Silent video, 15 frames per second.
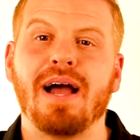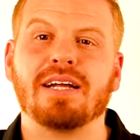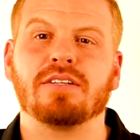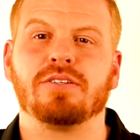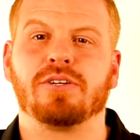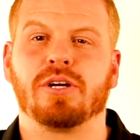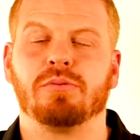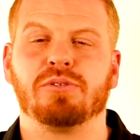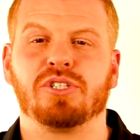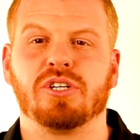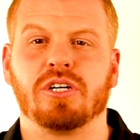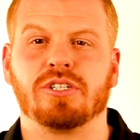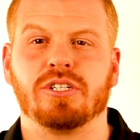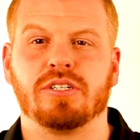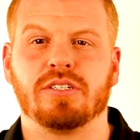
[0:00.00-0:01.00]
back to term
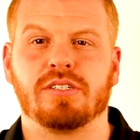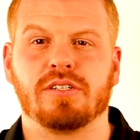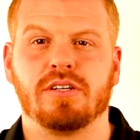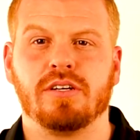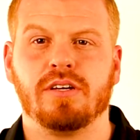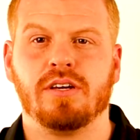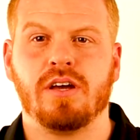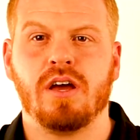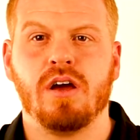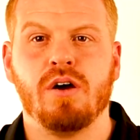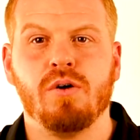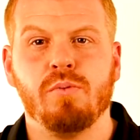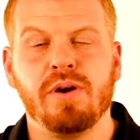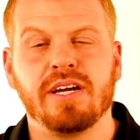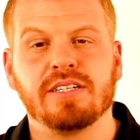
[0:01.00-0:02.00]
structures,
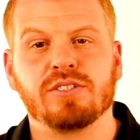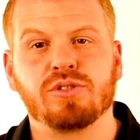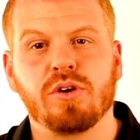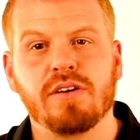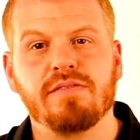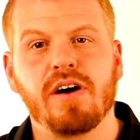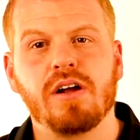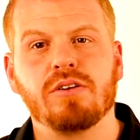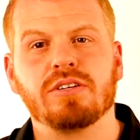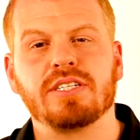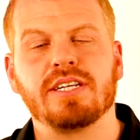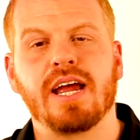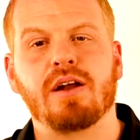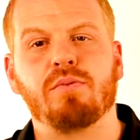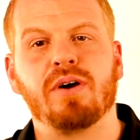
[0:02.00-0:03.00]
we can sort of
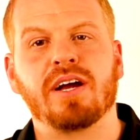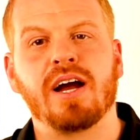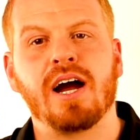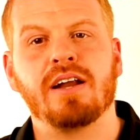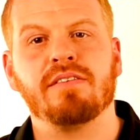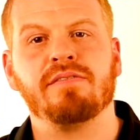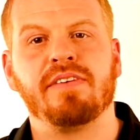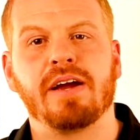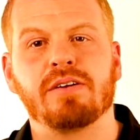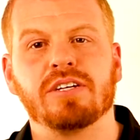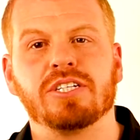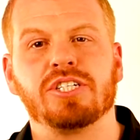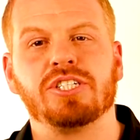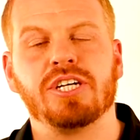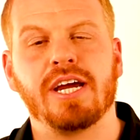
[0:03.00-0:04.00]
understand what kind of
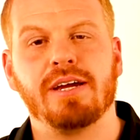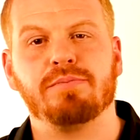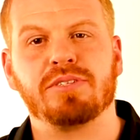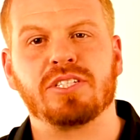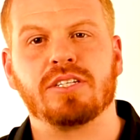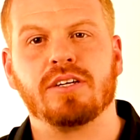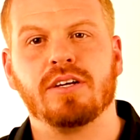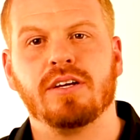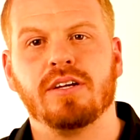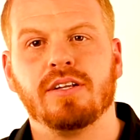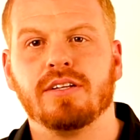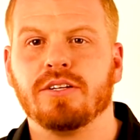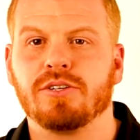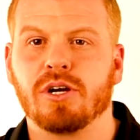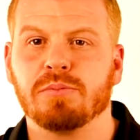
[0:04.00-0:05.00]
various shapes
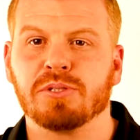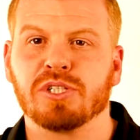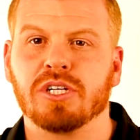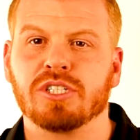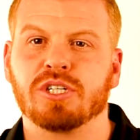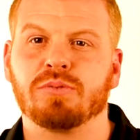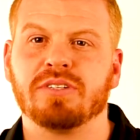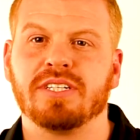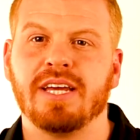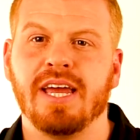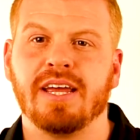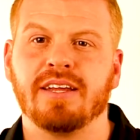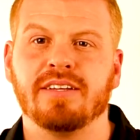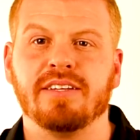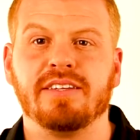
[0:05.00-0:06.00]
the term structure would
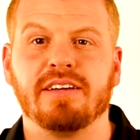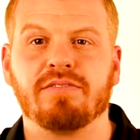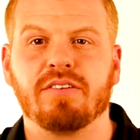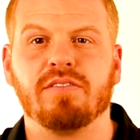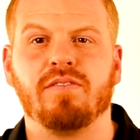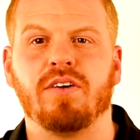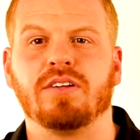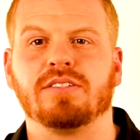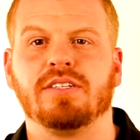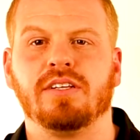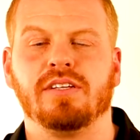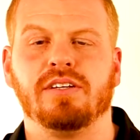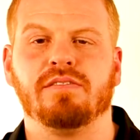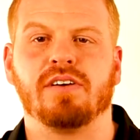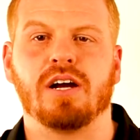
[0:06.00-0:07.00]
take in the different
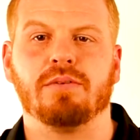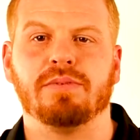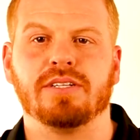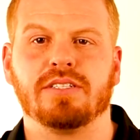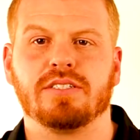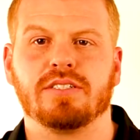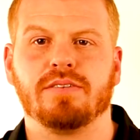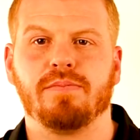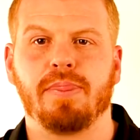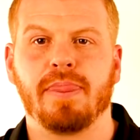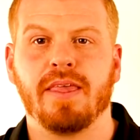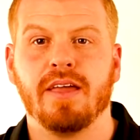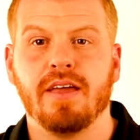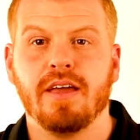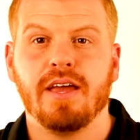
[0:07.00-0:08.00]
volatility environments.
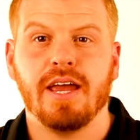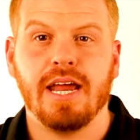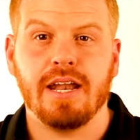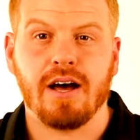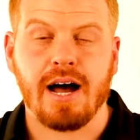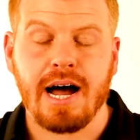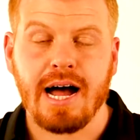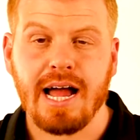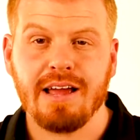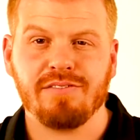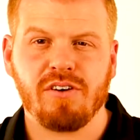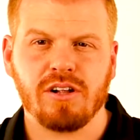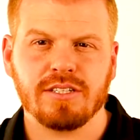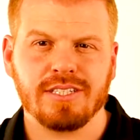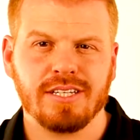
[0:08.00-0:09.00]
In the high
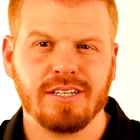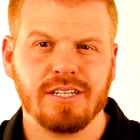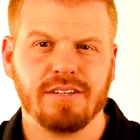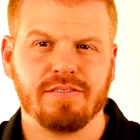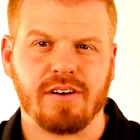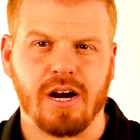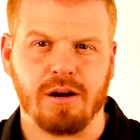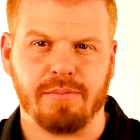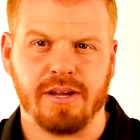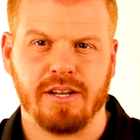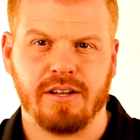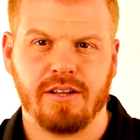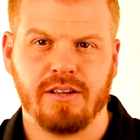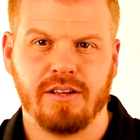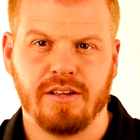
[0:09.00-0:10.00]
volatility environment,
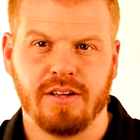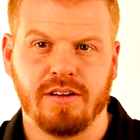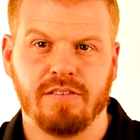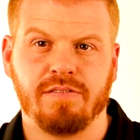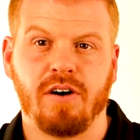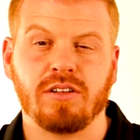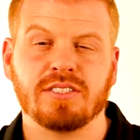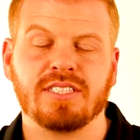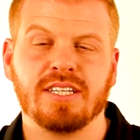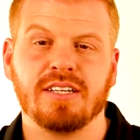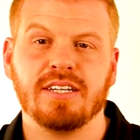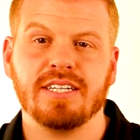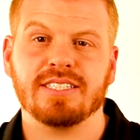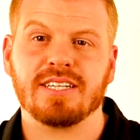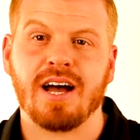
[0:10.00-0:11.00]

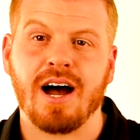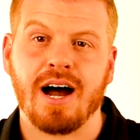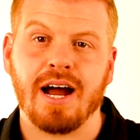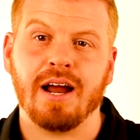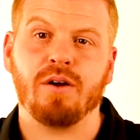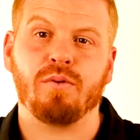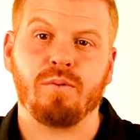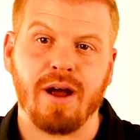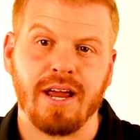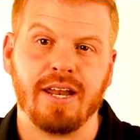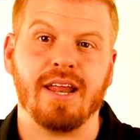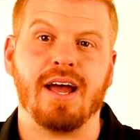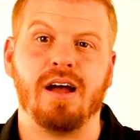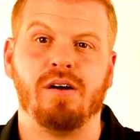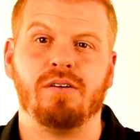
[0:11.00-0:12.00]
volatility is high right
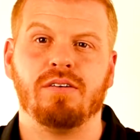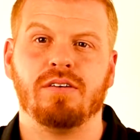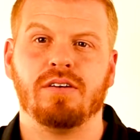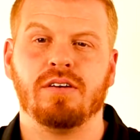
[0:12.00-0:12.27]
now